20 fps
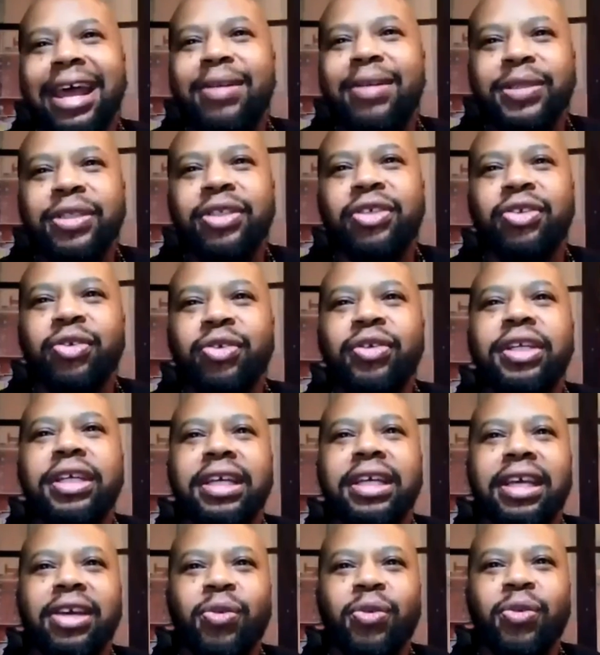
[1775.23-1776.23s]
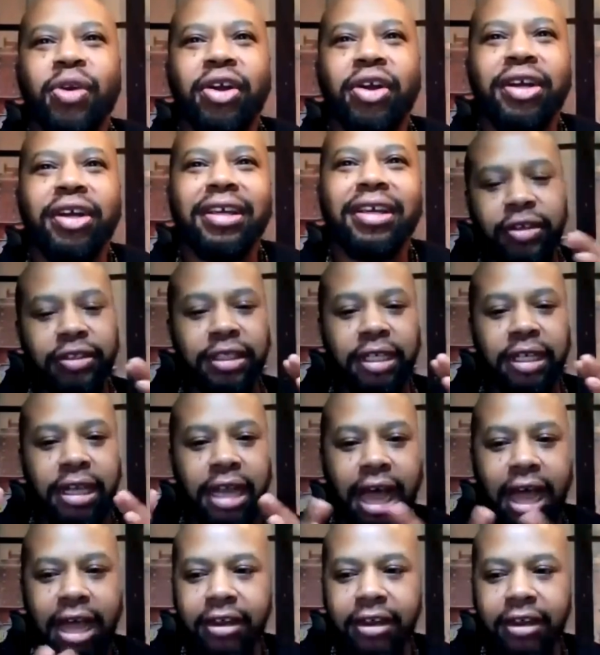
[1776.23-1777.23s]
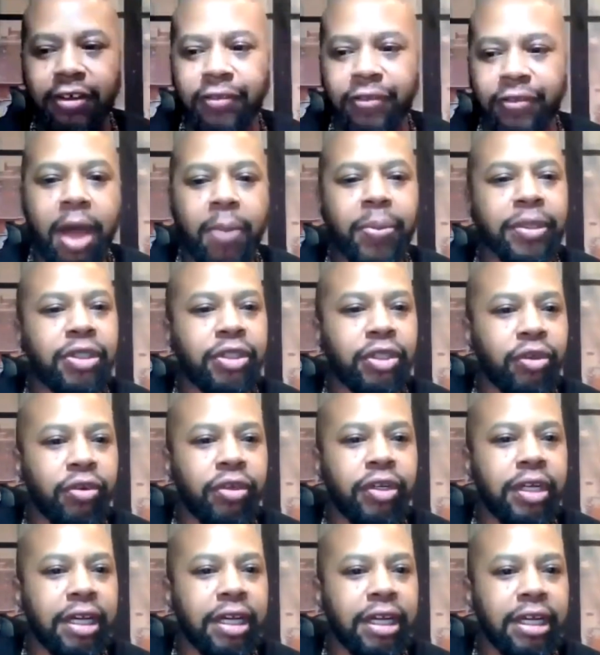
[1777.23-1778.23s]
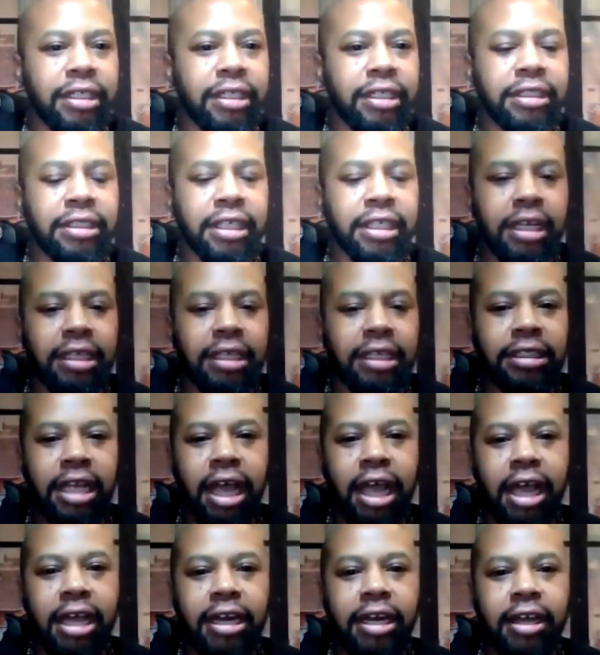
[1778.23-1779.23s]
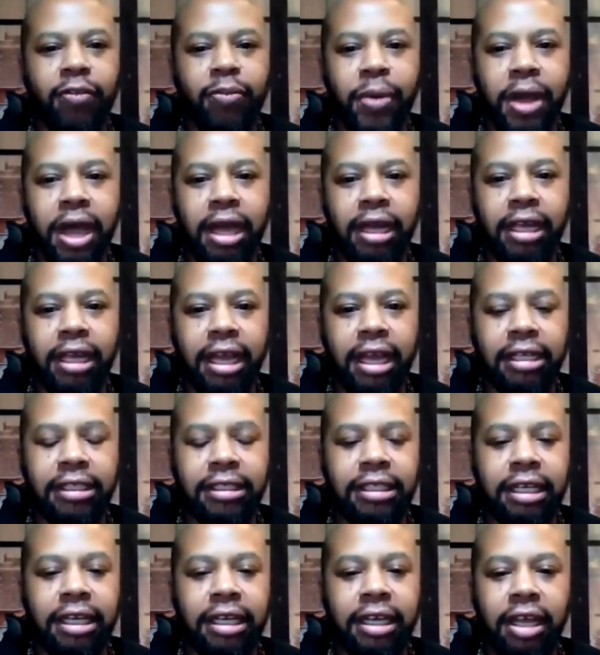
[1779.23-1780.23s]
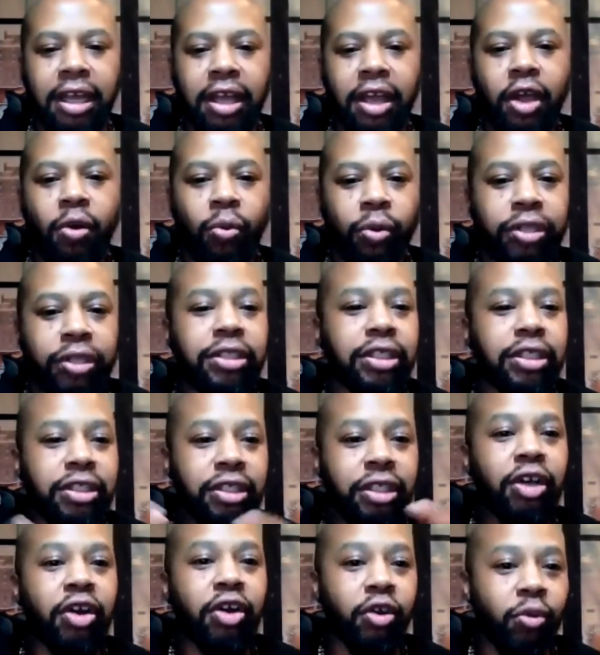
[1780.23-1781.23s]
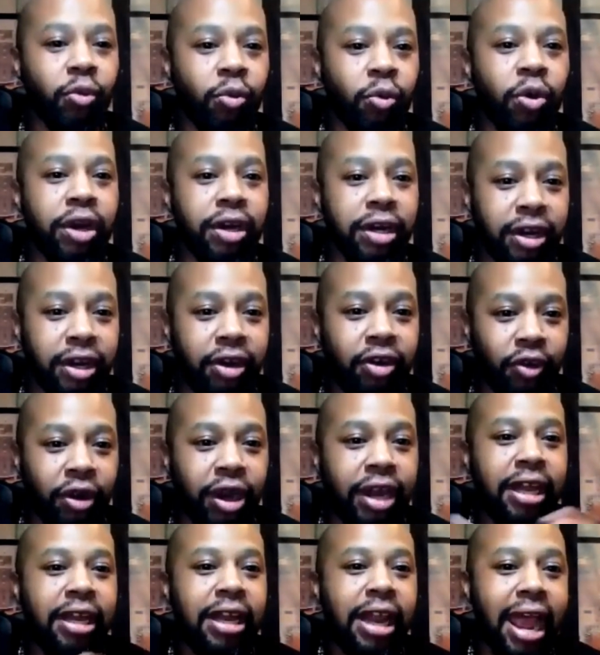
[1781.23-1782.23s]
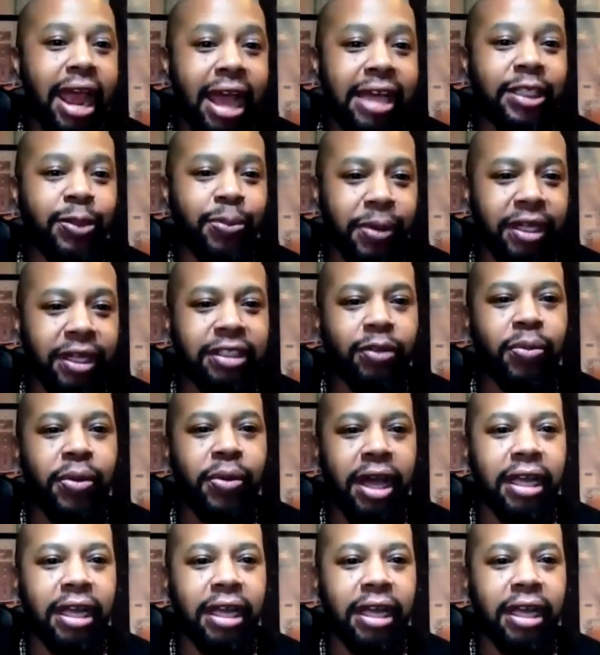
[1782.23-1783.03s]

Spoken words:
It absolutely can work. There's a lot of opportunities inside of podcasting, which is one of the great aspects